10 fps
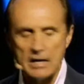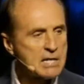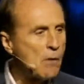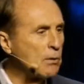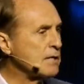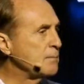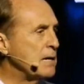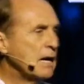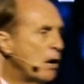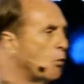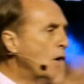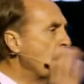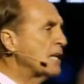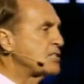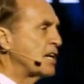That's how I want it to be.
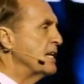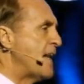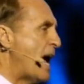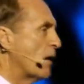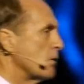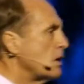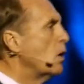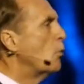We're not sitting down.